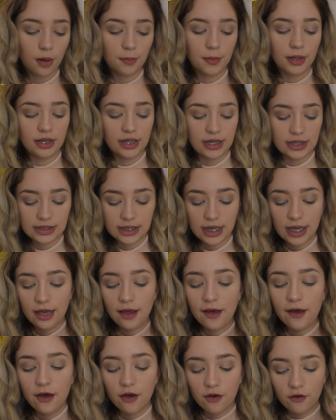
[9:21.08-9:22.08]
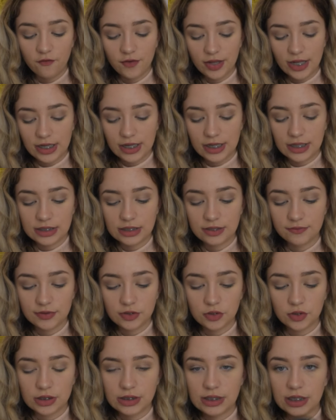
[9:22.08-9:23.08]
got me this Fearless
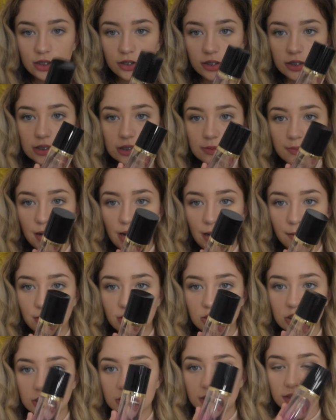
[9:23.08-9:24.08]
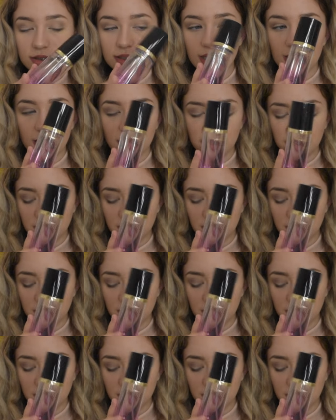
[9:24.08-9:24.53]
Victoria's Secret spray, which just looks like